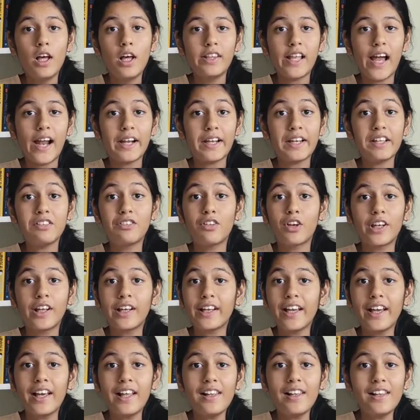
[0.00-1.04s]
that he's gonna
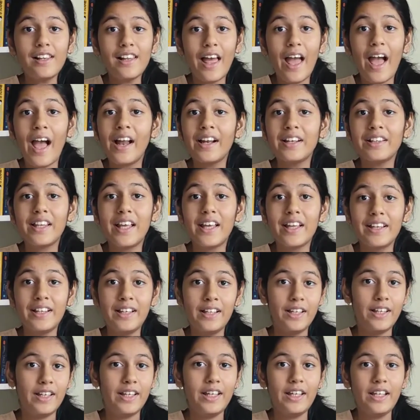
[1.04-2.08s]
kill and then
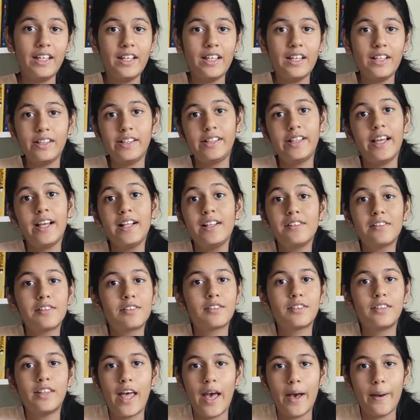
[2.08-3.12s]
he
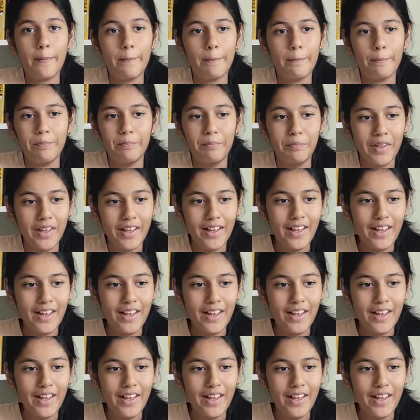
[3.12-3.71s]
kills them.